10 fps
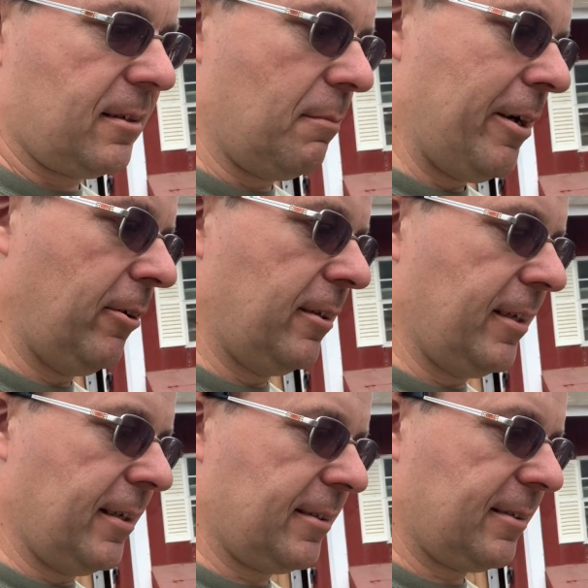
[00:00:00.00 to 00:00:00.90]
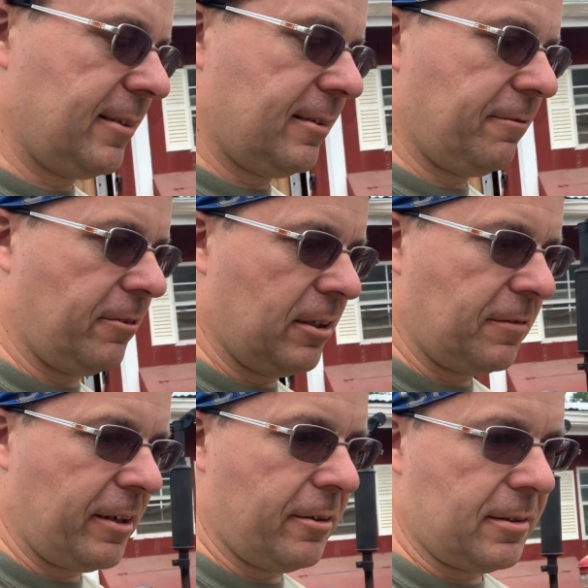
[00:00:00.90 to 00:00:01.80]
the mounted discs as
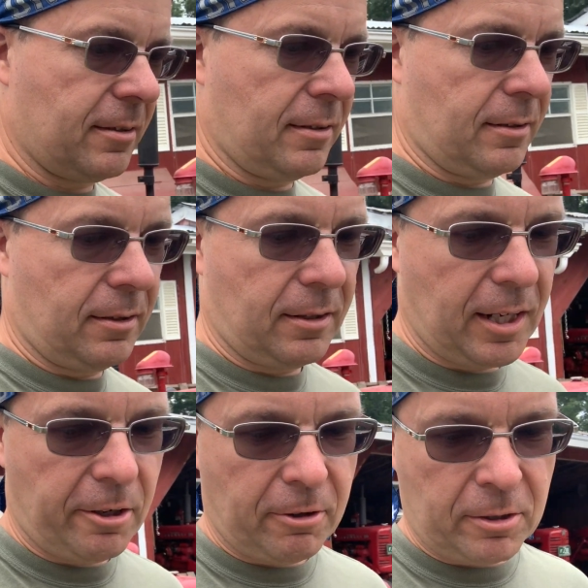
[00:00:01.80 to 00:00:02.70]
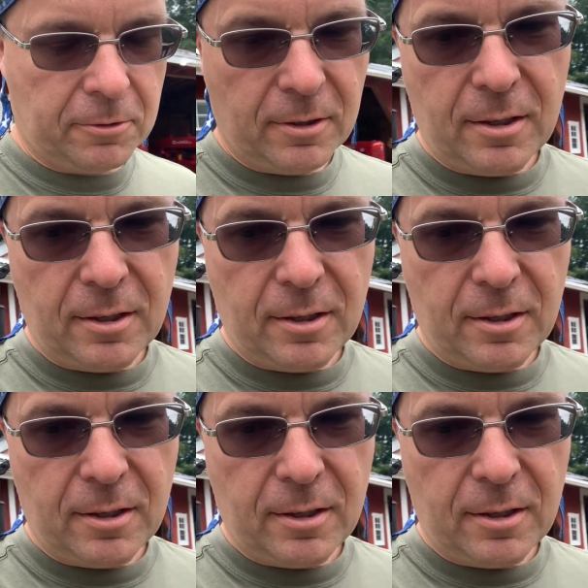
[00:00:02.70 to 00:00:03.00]
far as the harrow,